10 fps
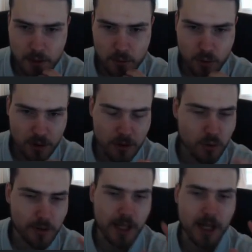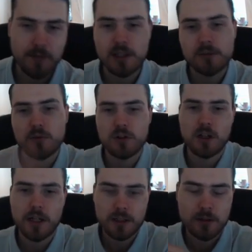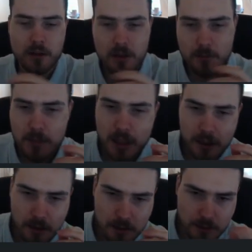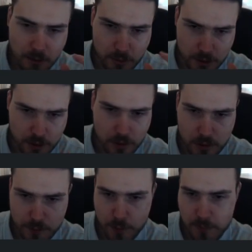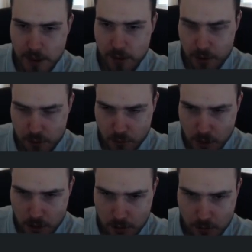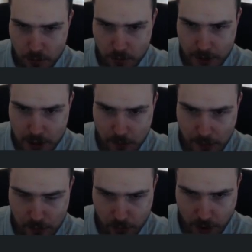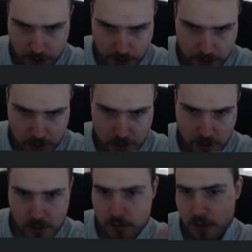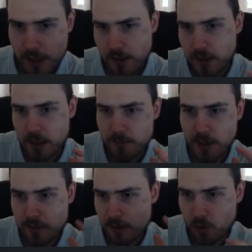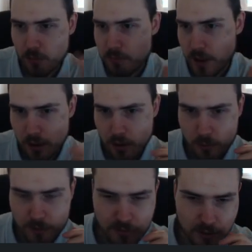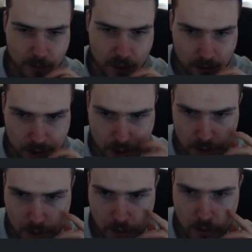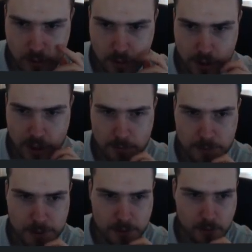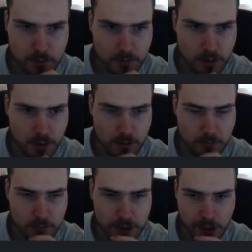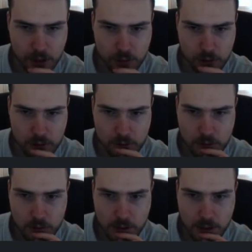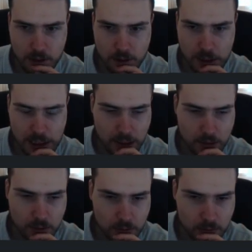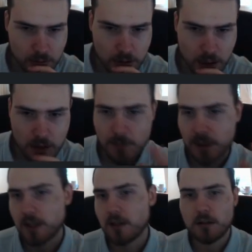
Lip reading: or only have it for like you can search for players who are way down in the rankings, like keeping the top, I don't know, 50 players lineups secure and hidden. But yeah,